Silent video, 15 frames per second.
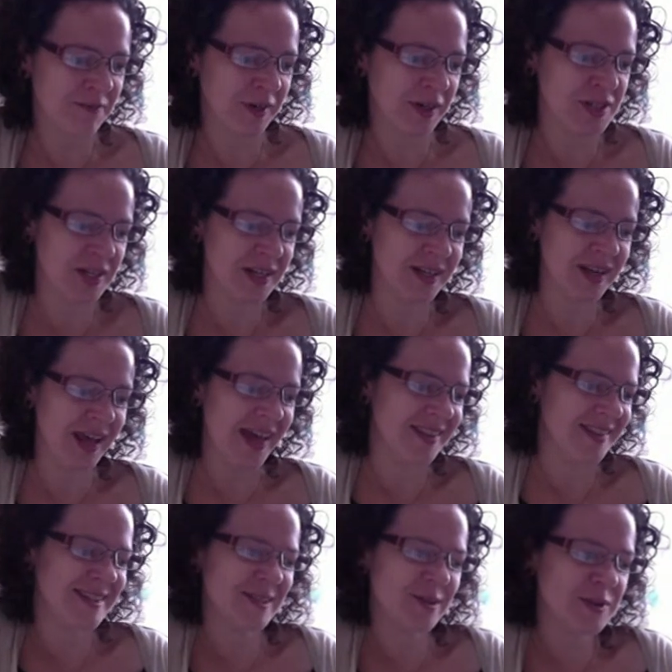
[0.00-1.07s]
friction, and
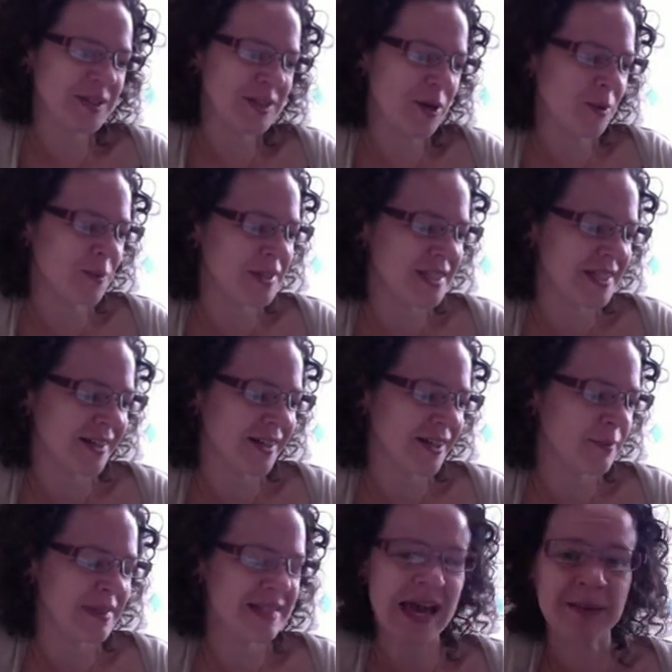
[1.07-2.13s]
the
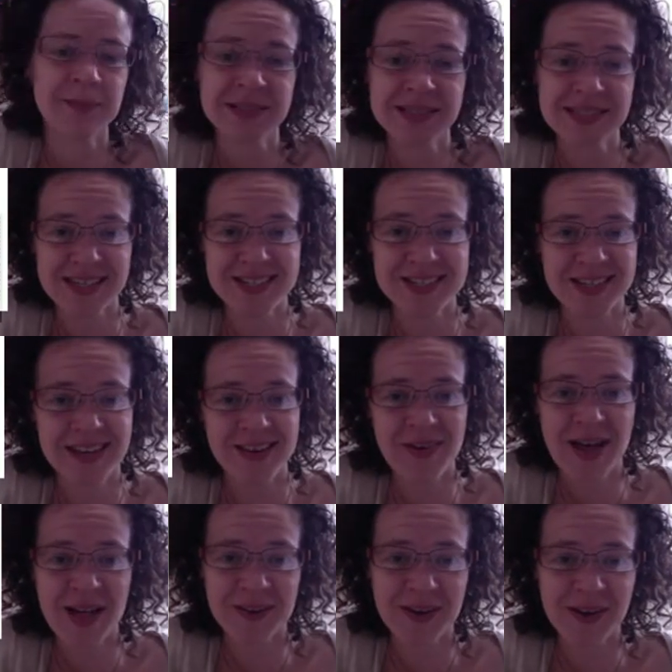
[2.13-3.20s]
sociomaterial metabolization of
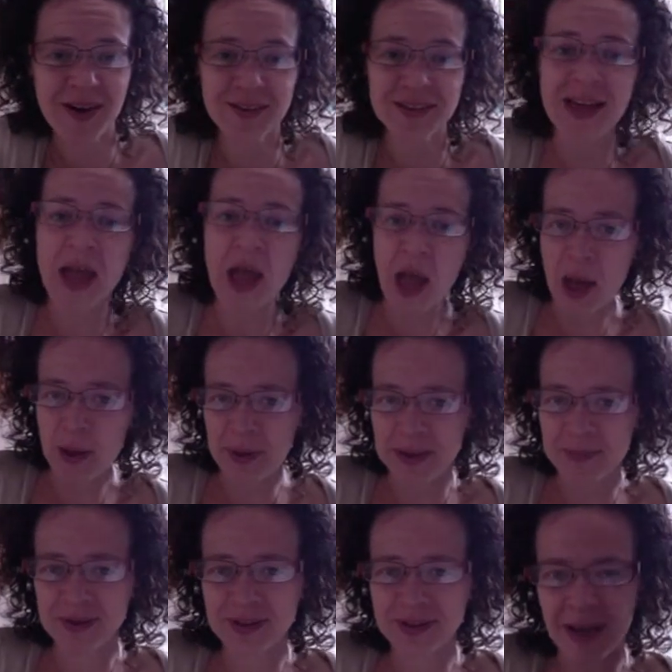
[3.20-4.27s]
alcohol, a
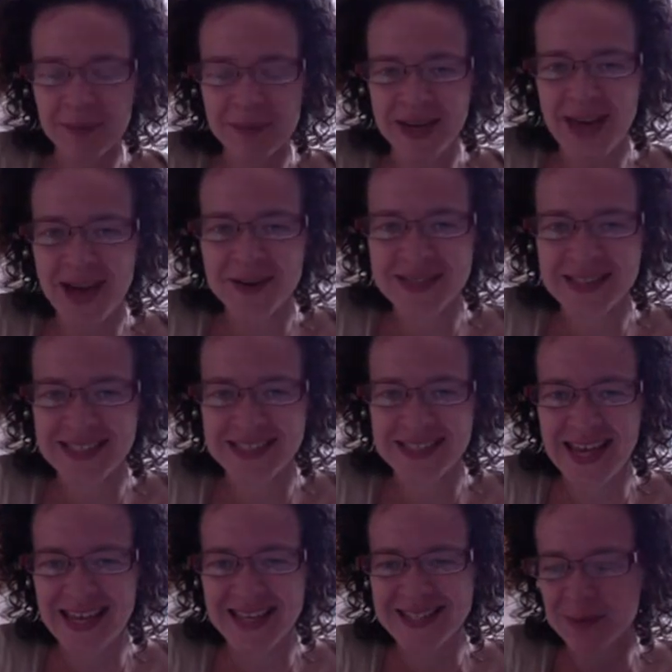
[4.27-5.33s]
paper coming out
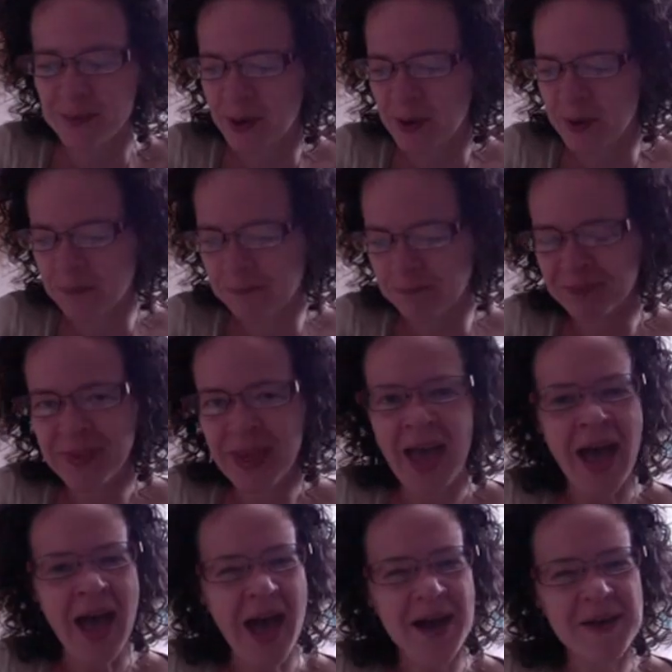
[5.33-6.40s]
in Antipode.
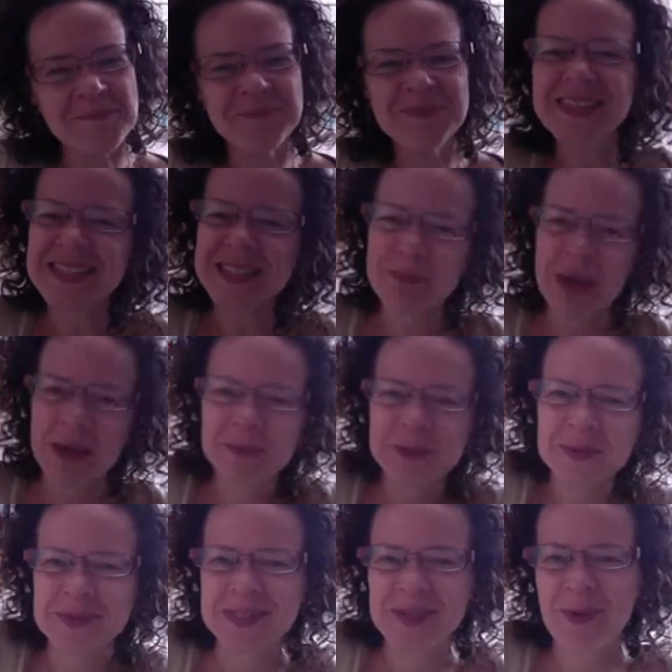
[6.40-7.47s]
This paper
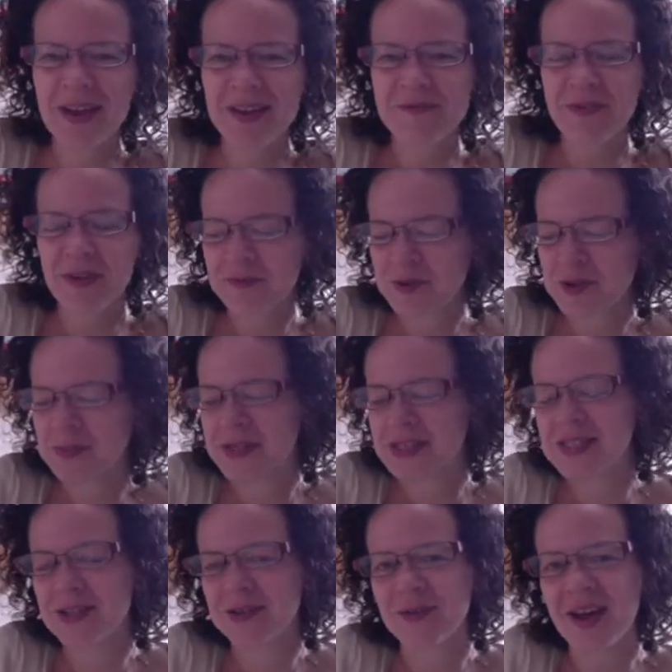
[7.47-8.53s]
was quite fun for me
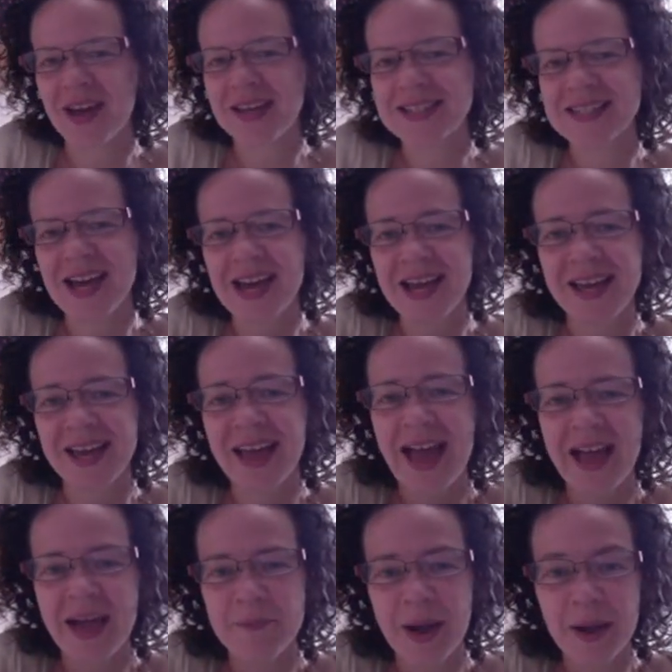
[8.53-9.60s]
to write.
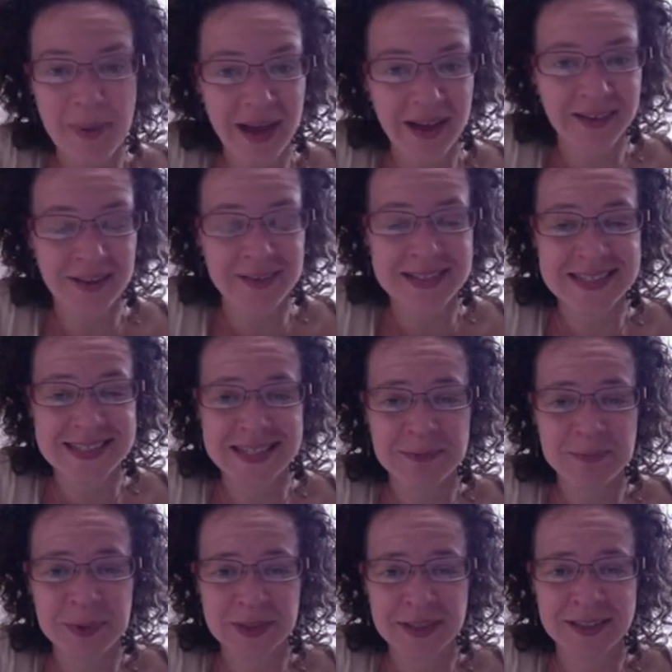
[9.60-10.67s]
My background is in
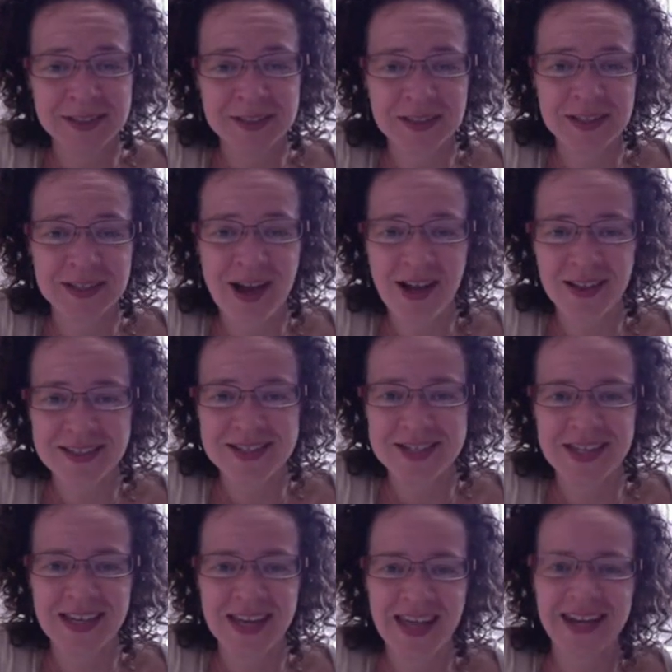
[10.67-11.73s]
political
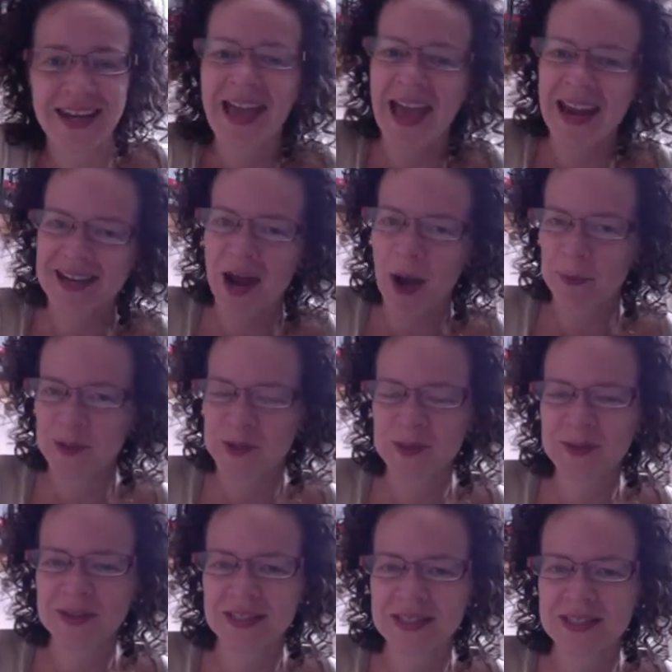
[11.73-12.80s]
ecology, and I had an
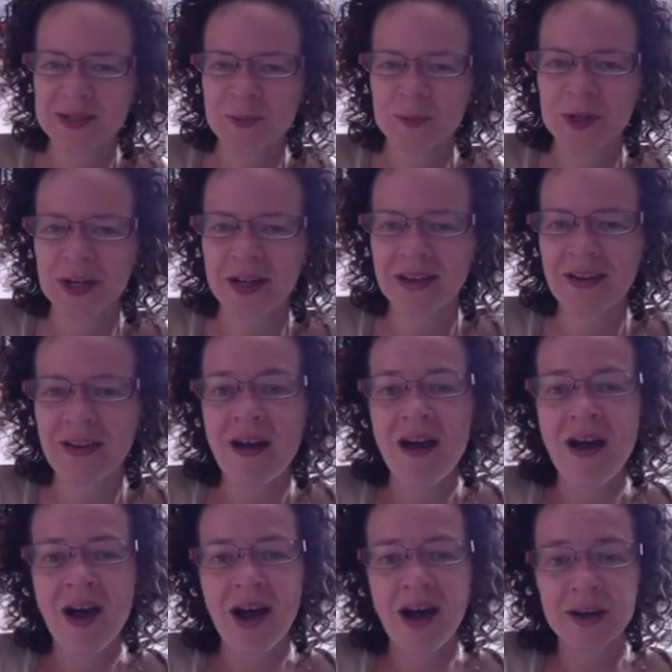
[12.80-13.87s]
opportunity to work
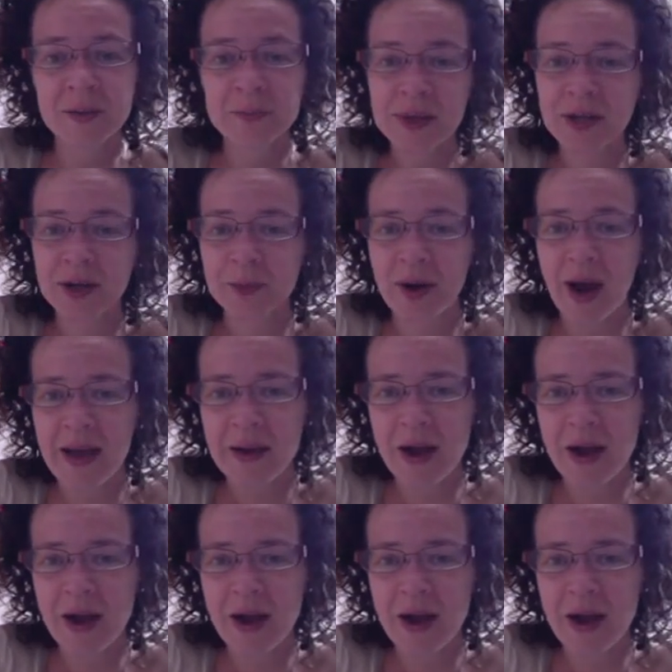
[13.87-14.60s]
on a bigger